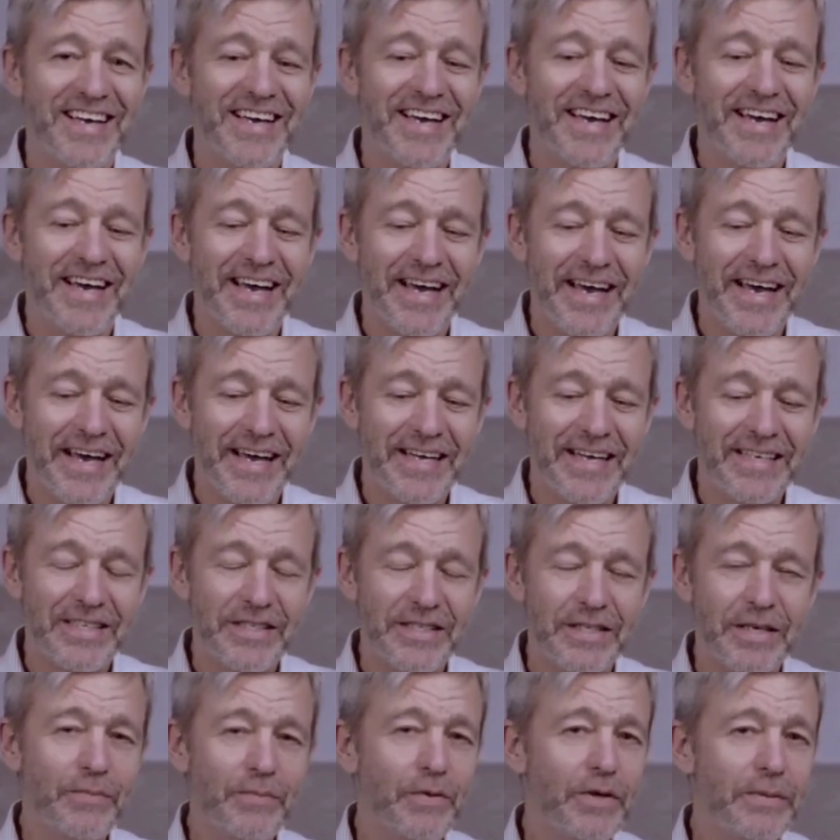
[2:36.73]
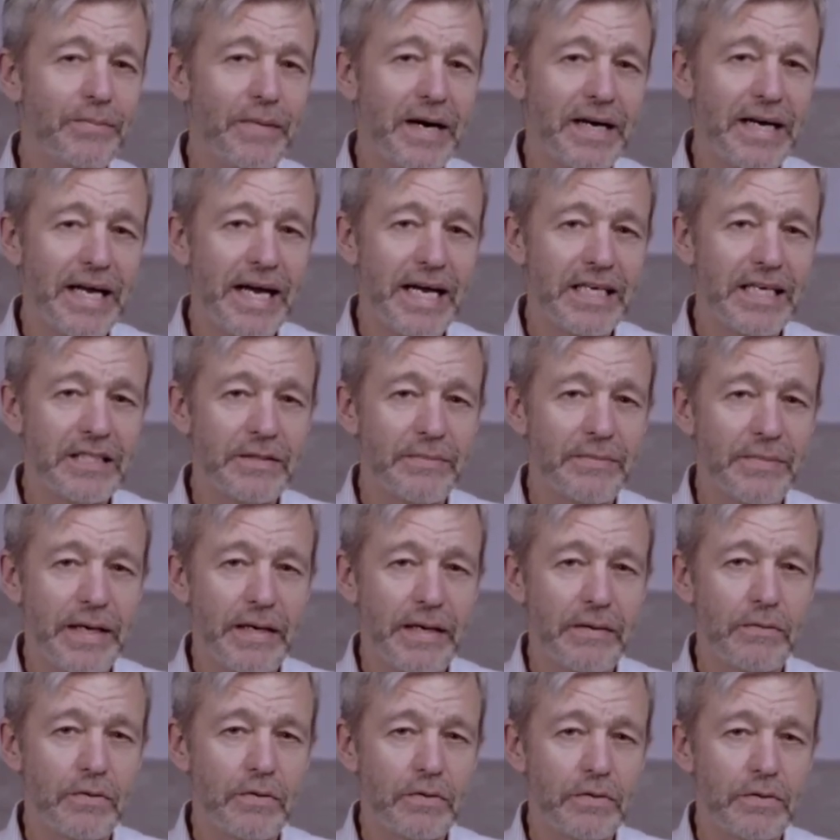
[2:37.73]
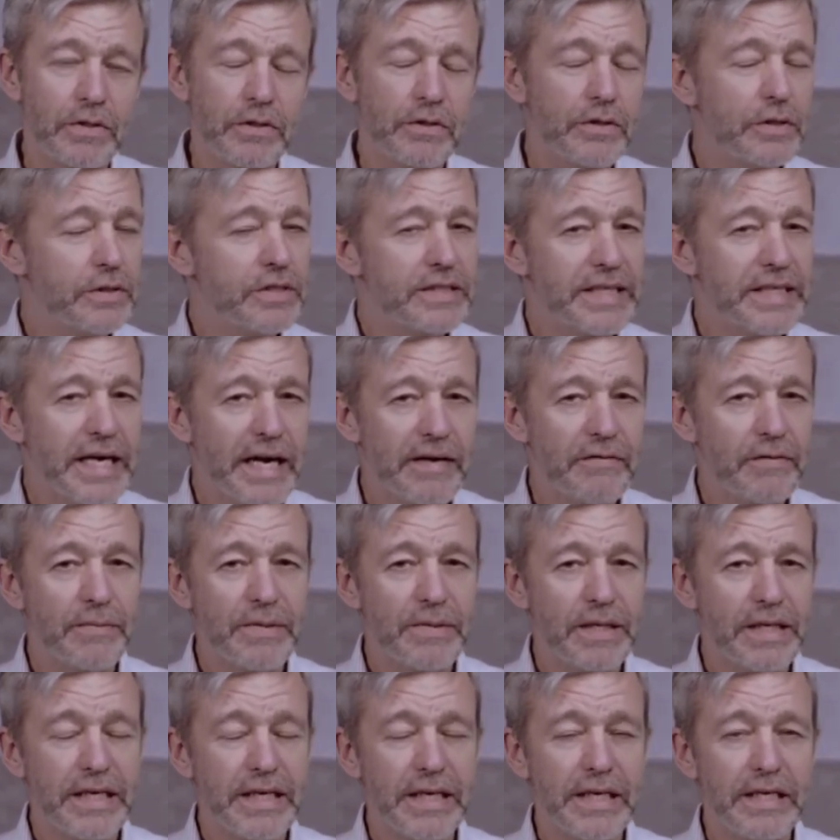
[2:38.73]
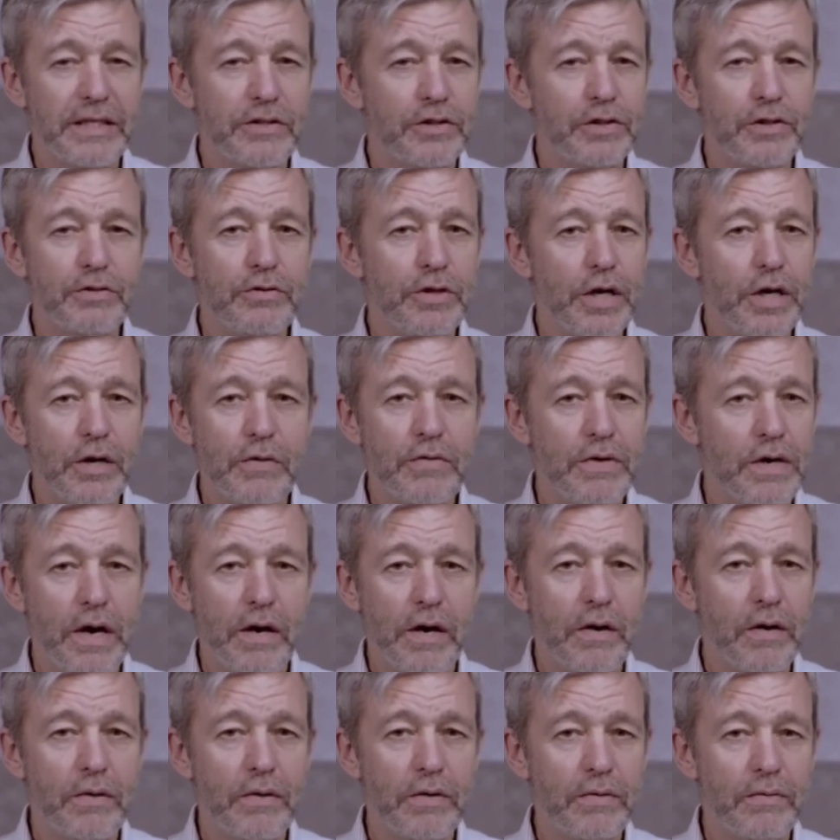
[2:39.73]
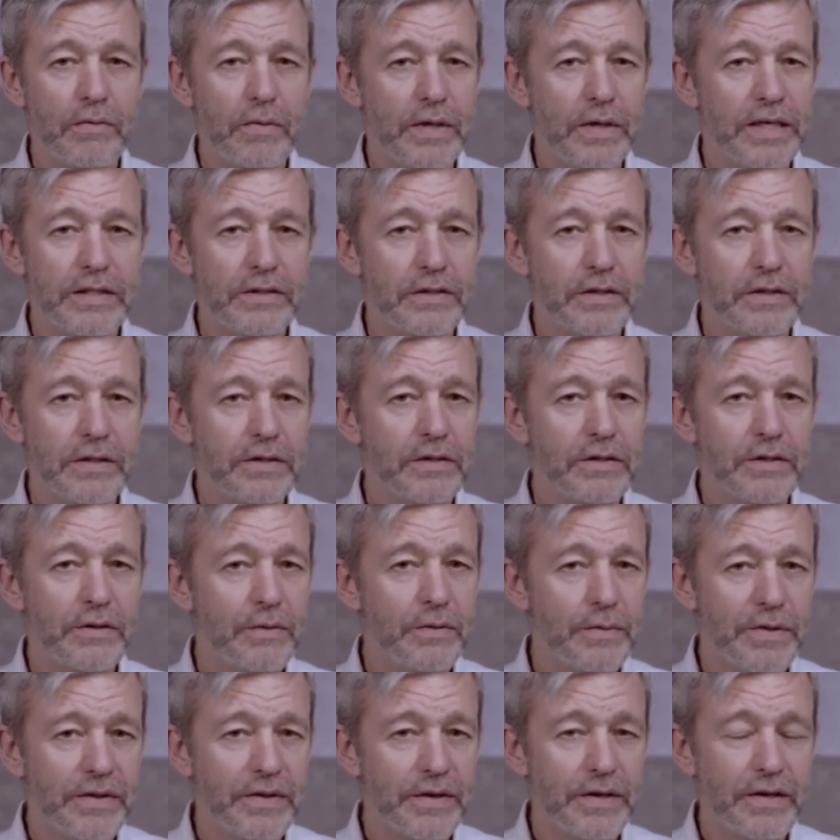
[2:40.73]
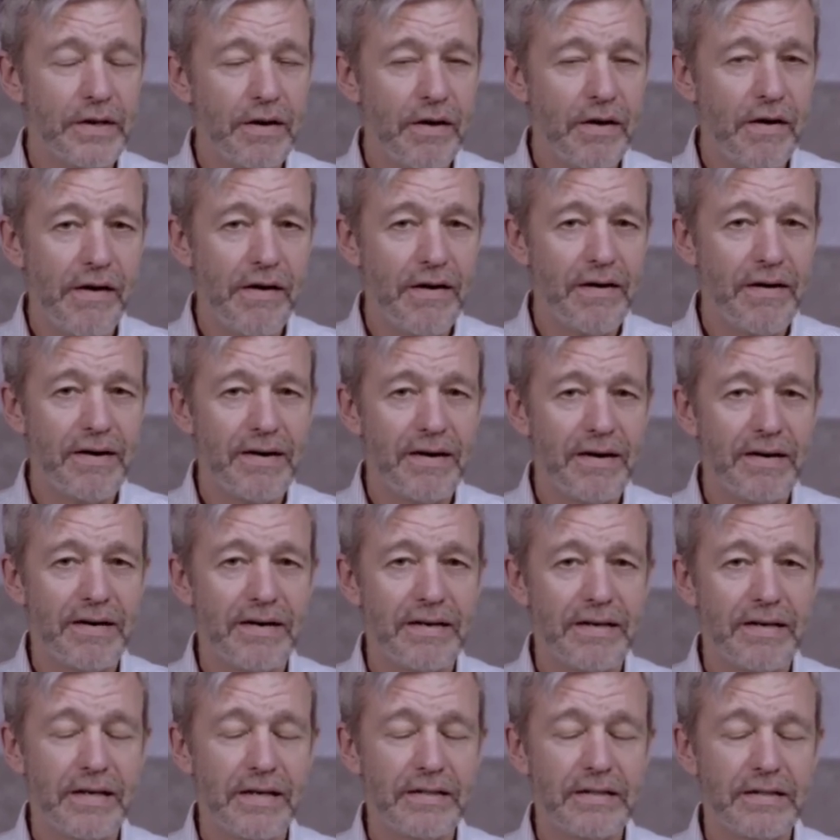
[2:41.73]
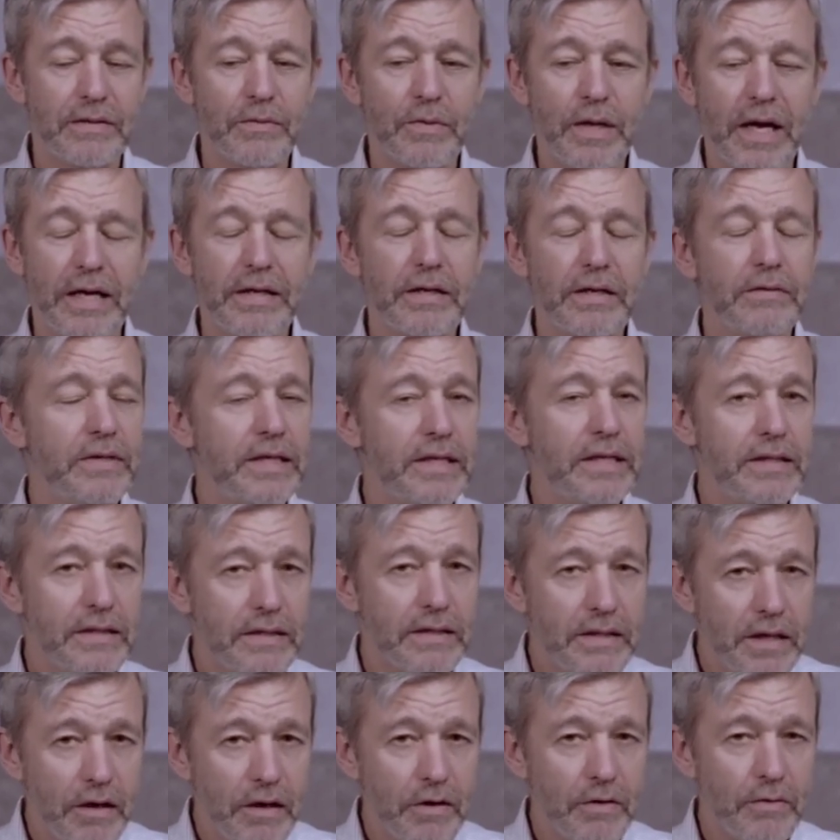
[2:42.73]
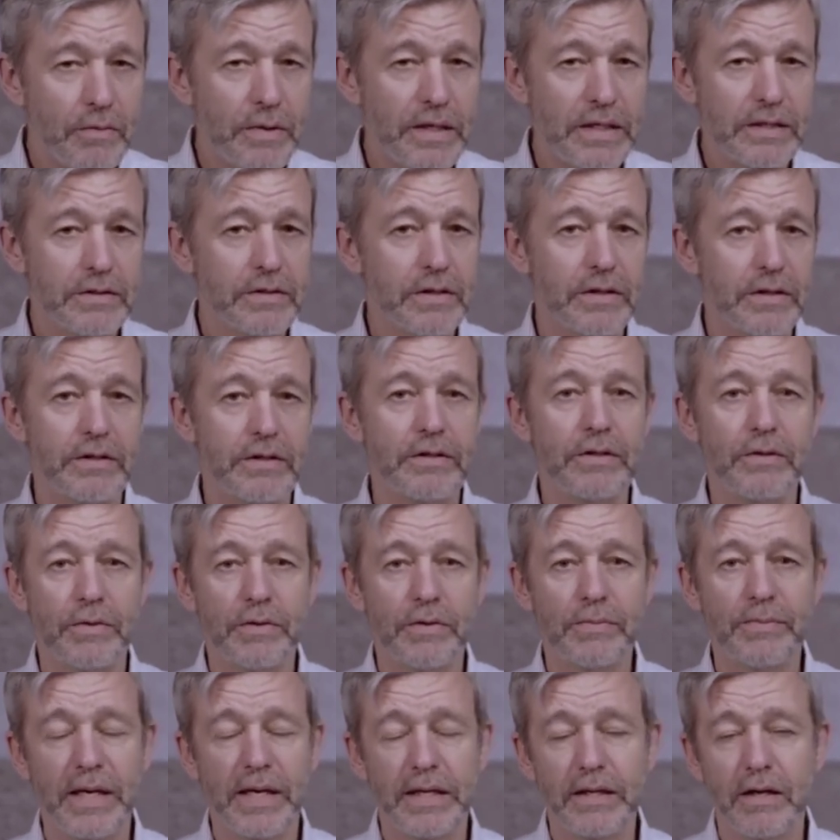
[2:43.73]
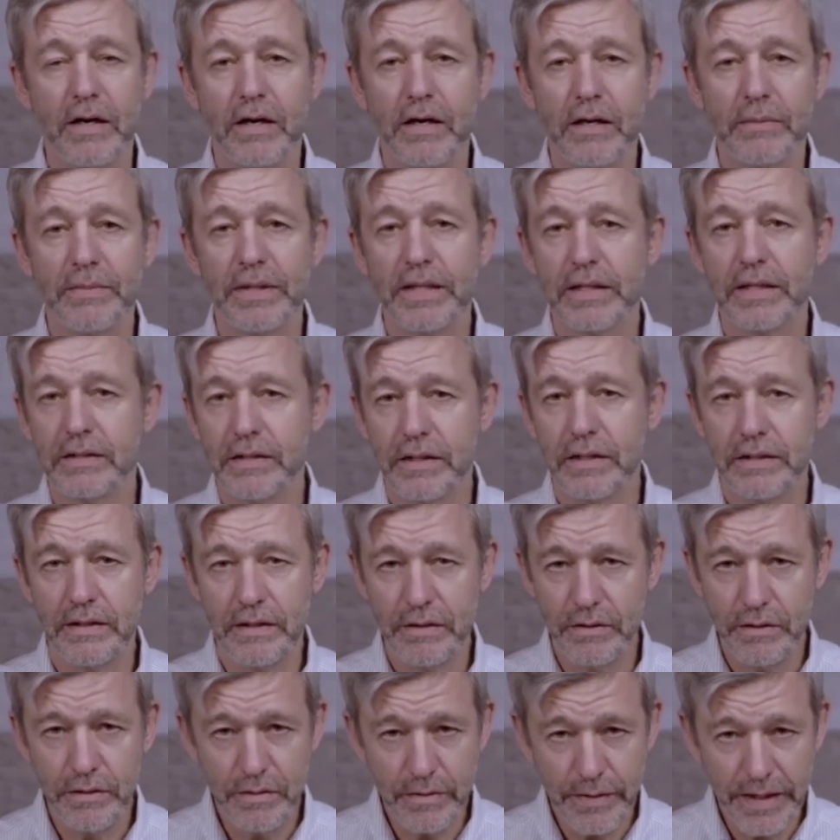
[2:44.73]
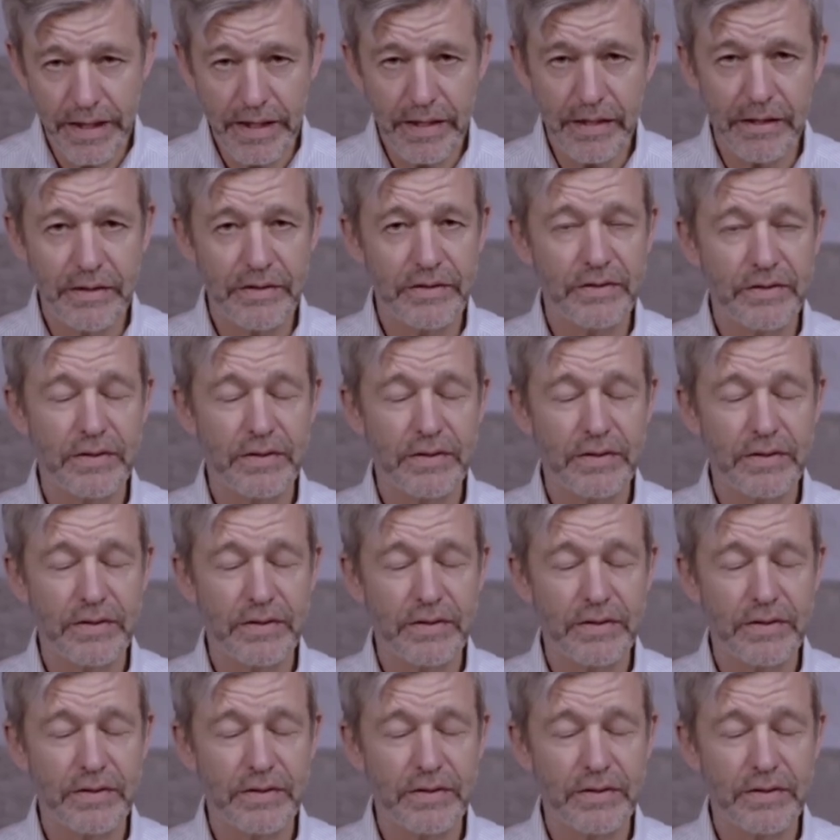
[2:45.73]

And someone might ask me, Well, you just gave him the keys. You don't know what he's going to do with your car. And I said, Well, I don't need to know what he's going to do with my car because I know who he is.